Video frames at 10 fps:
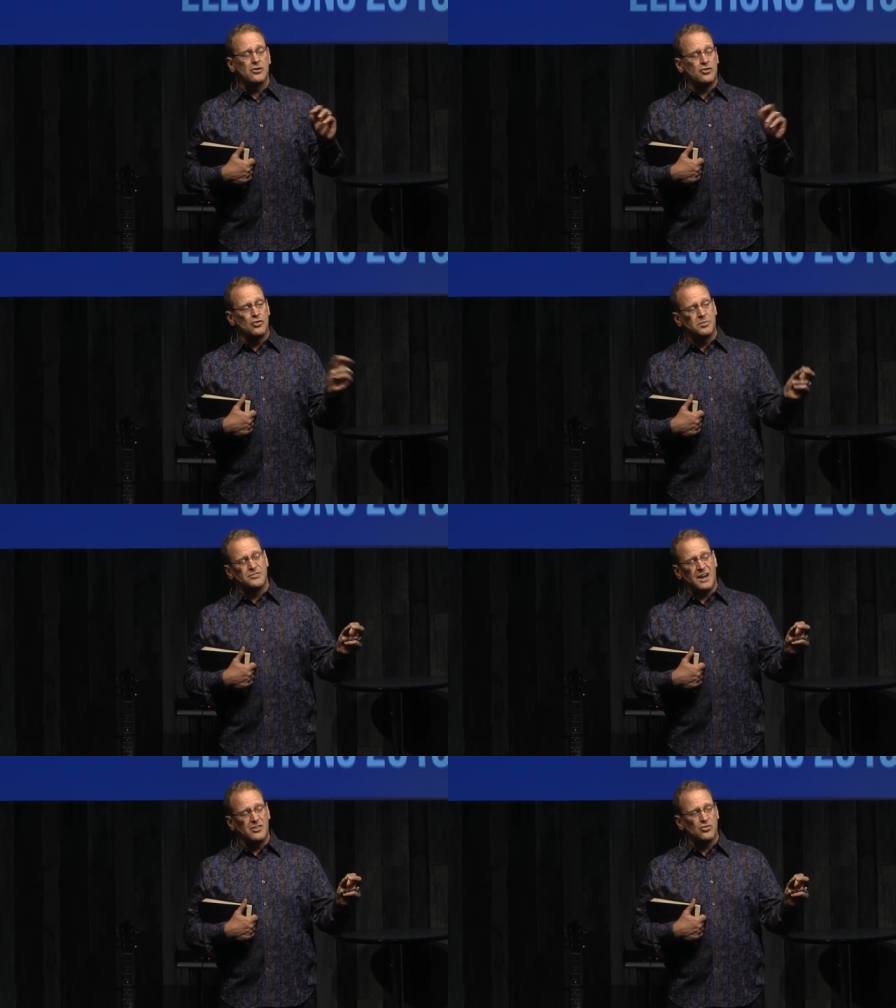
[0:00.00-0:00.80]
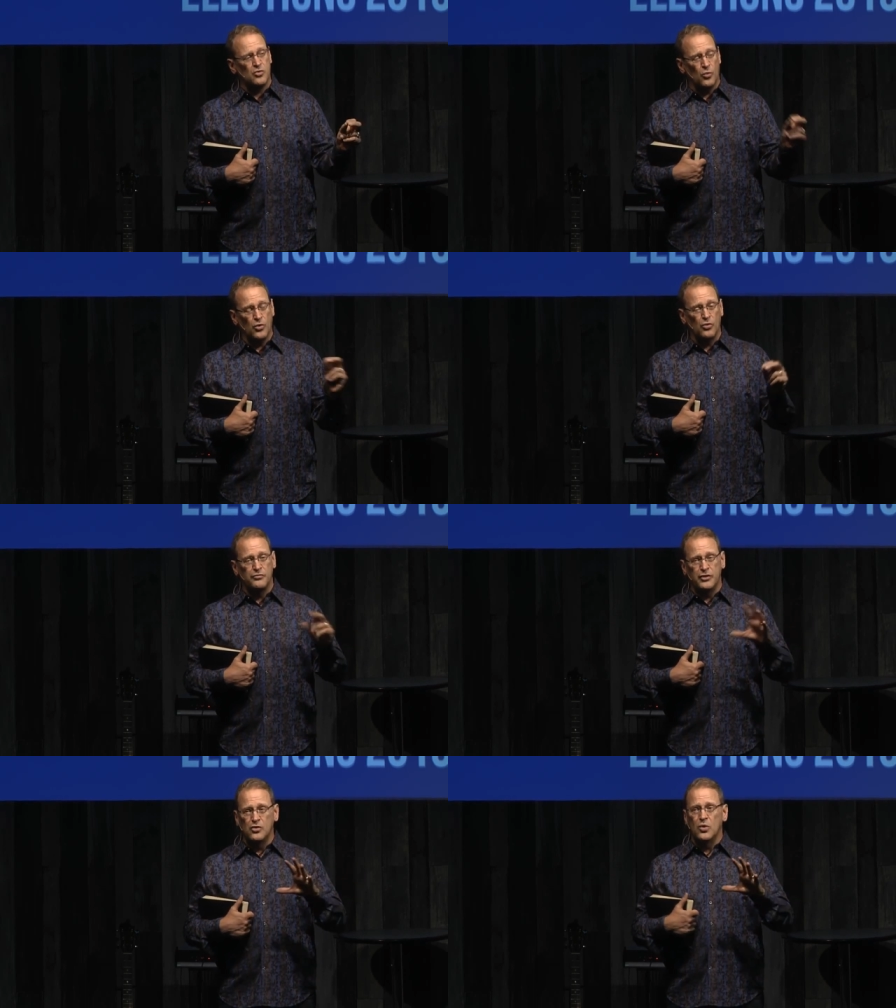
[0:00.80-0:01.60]
the two, besides
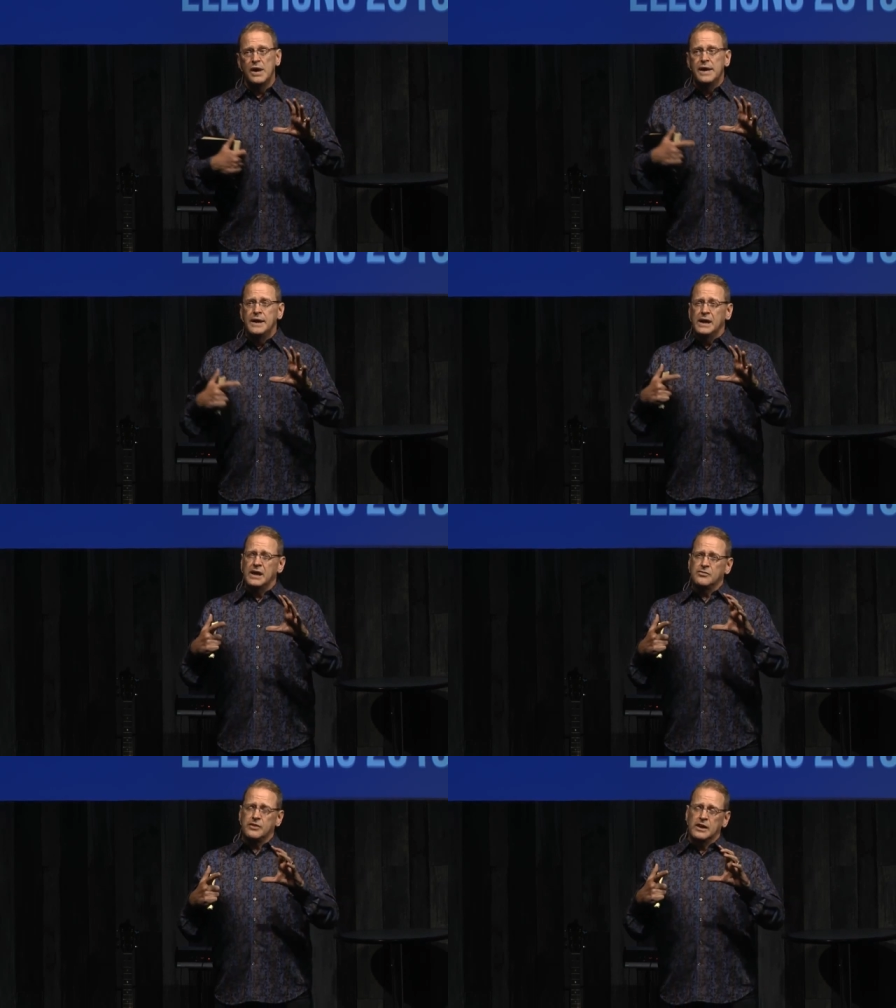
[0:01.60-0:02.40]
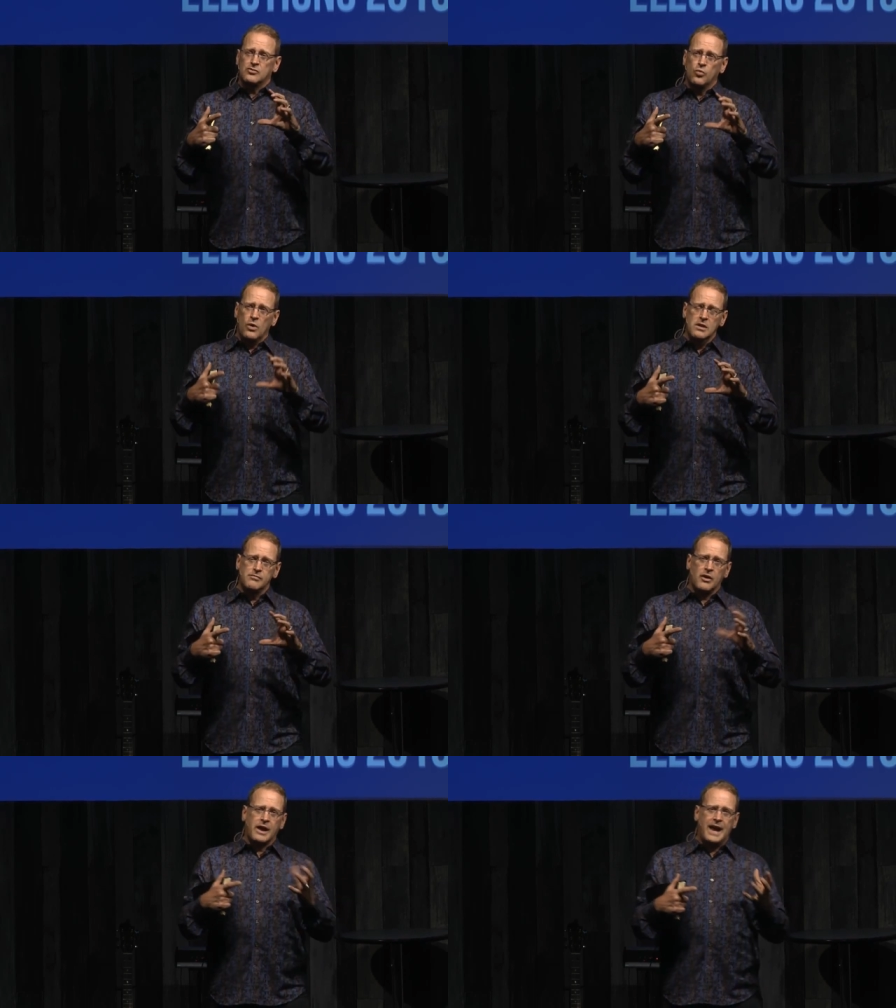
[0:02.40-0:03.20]
worldview, is, is one
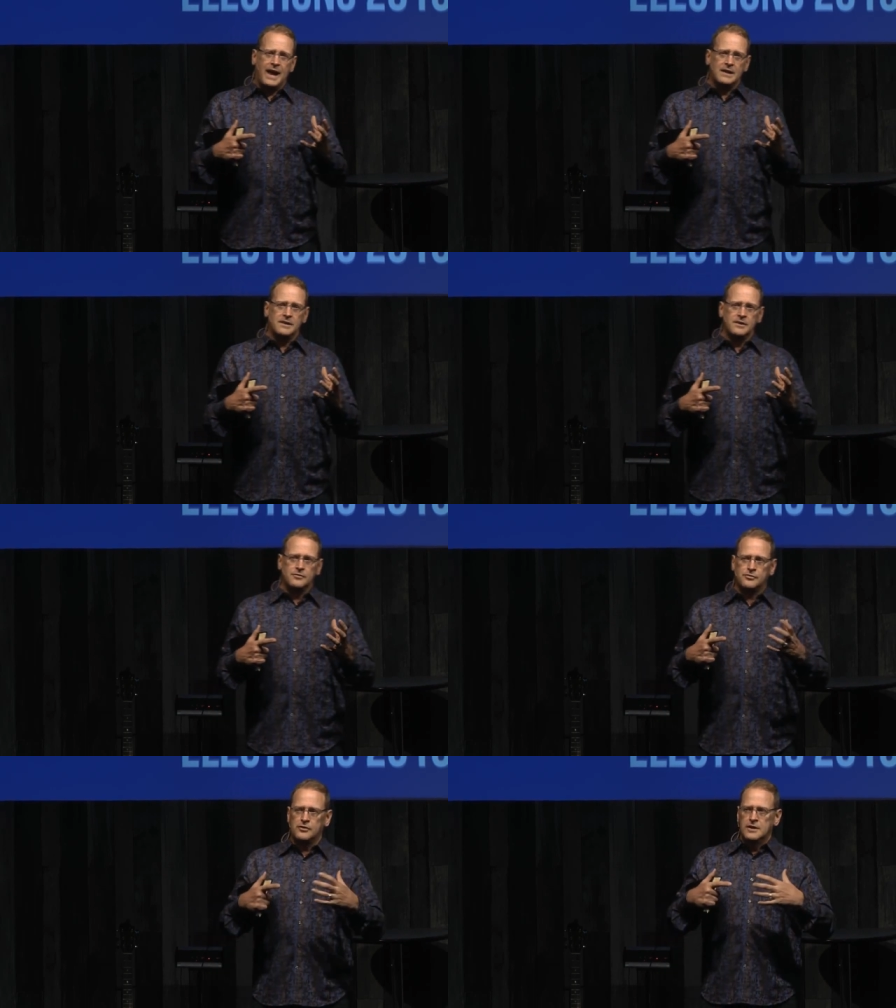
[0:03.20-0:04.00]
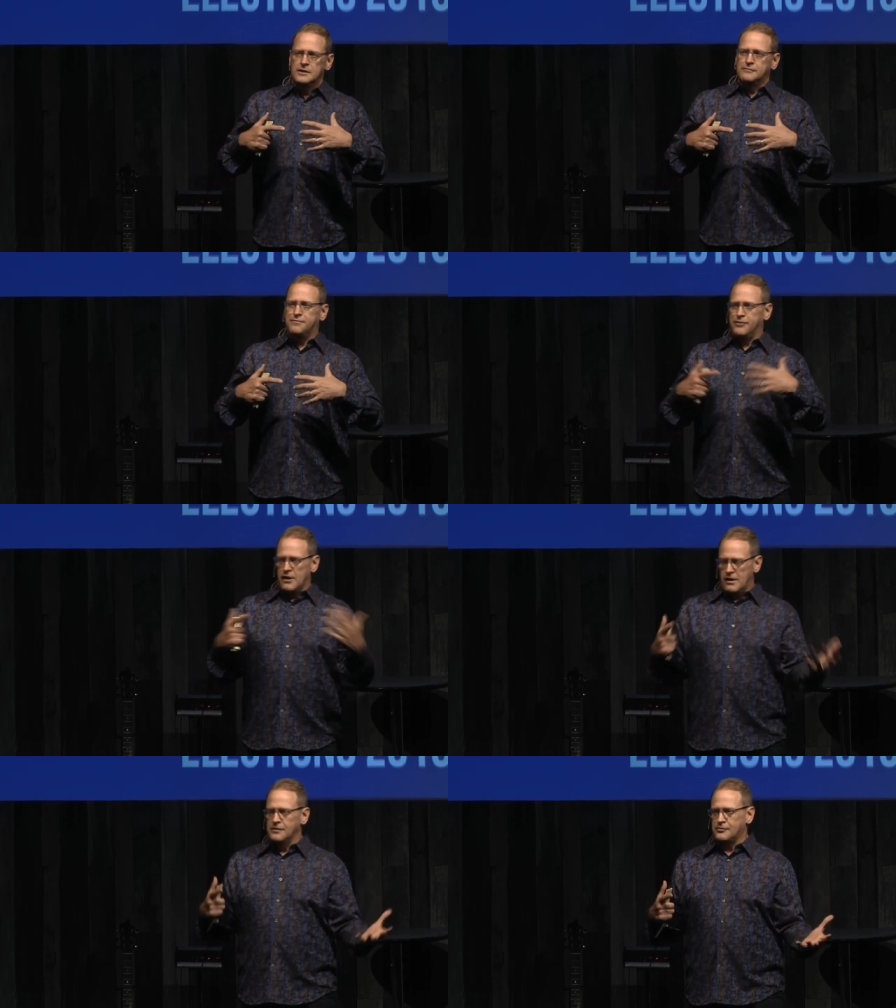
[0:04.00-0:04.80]
of our candidates
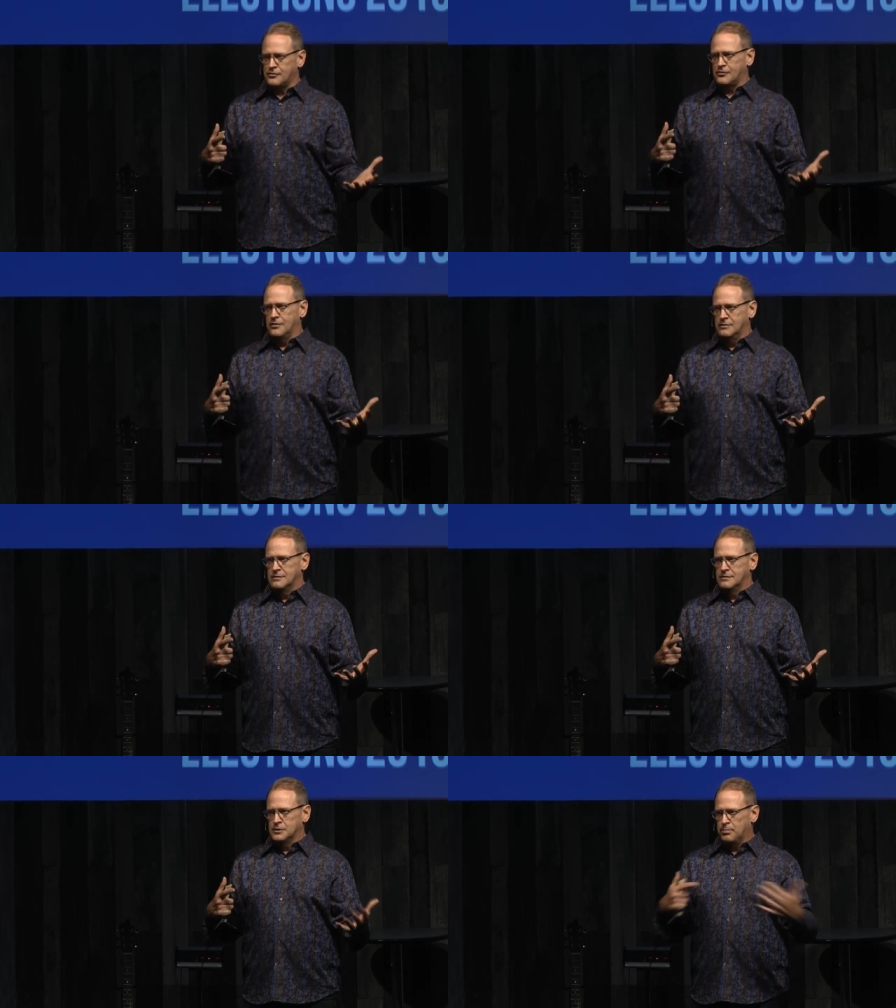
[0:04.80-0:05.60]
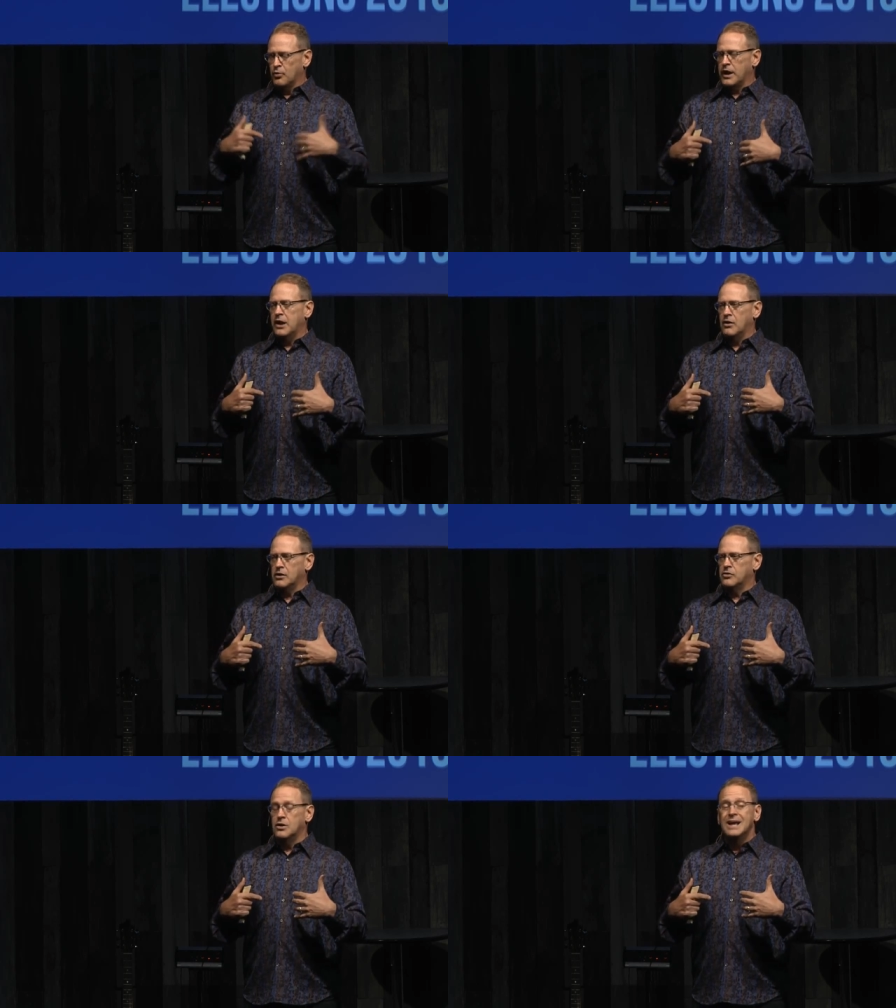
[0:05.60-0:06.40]
flaunts the poor
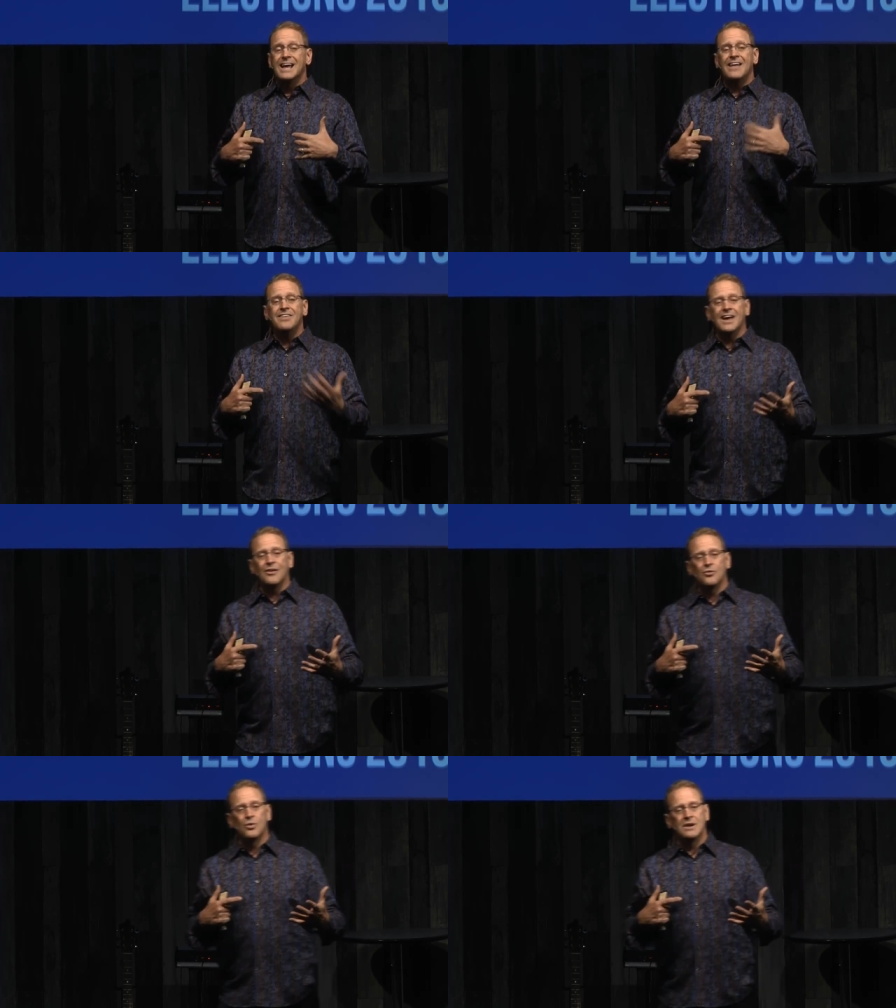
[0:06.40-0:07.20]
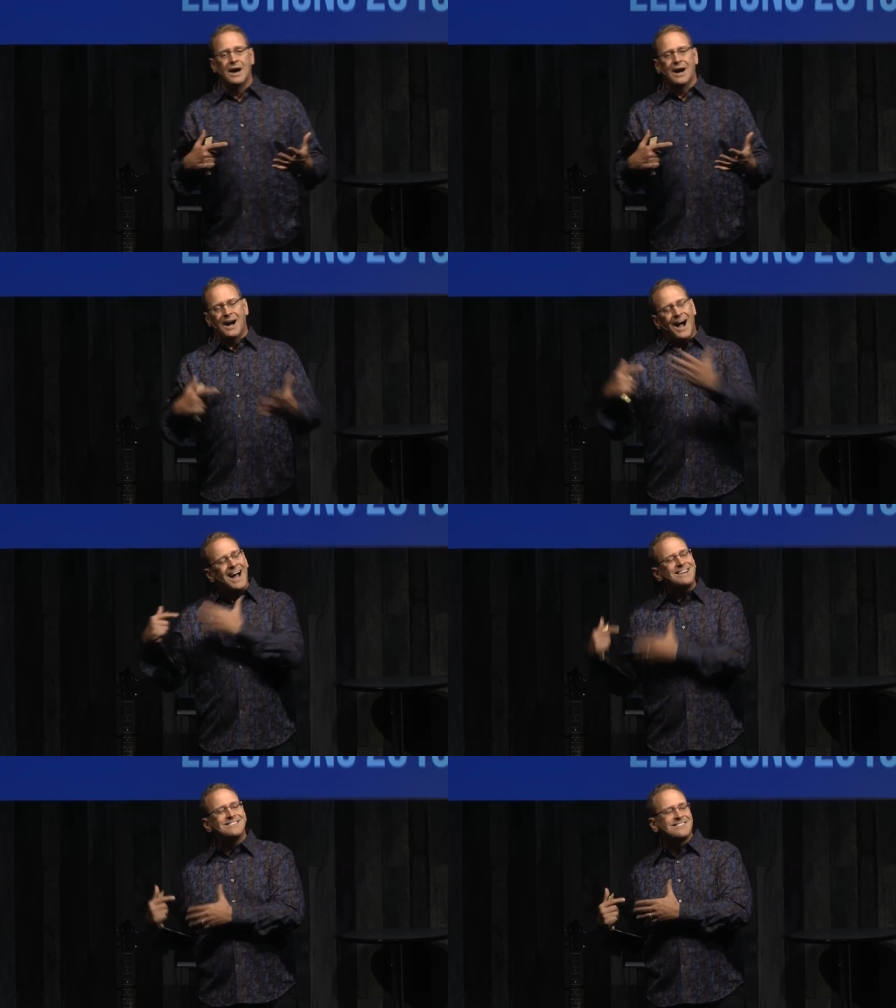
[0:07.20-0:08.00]
character and the other one
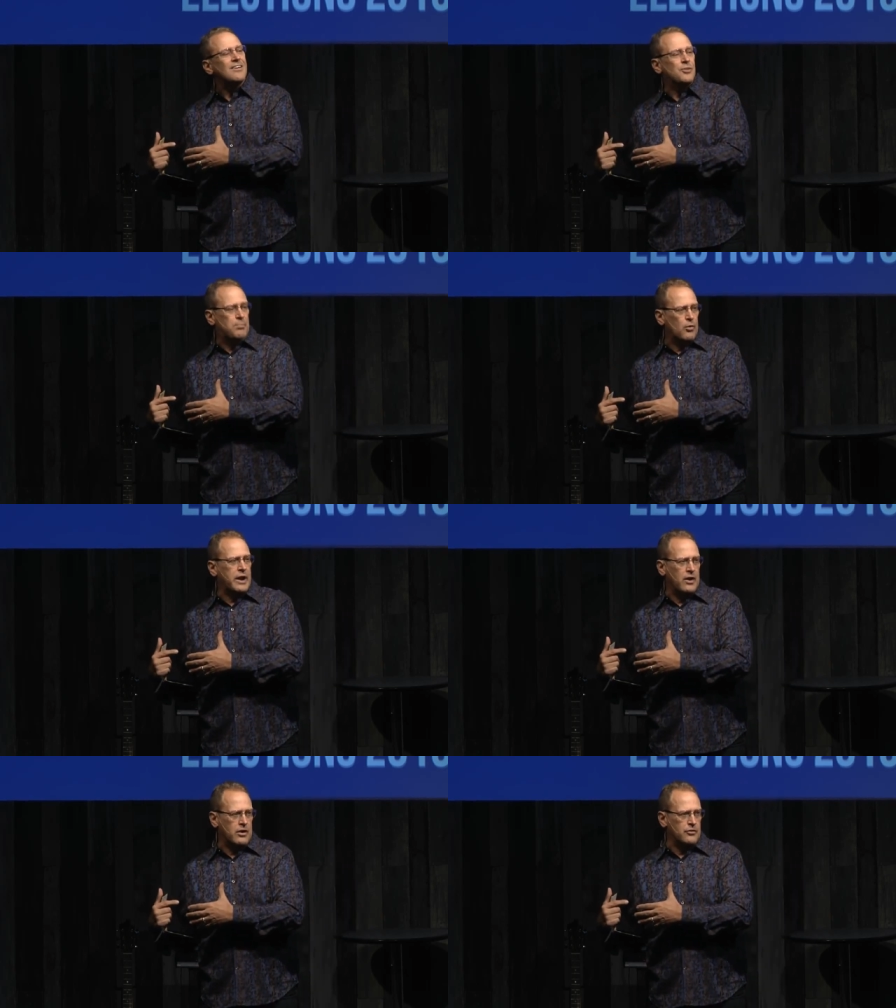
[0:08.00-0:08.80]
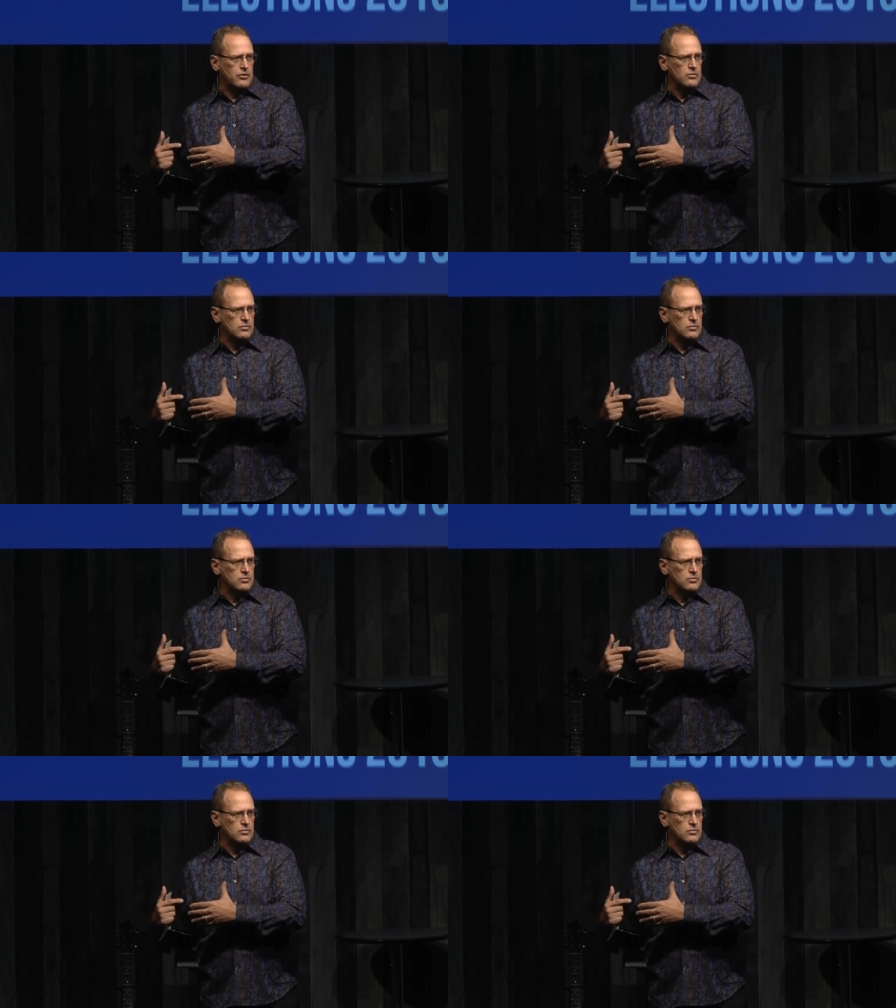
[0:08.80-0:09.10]
hides the poor character.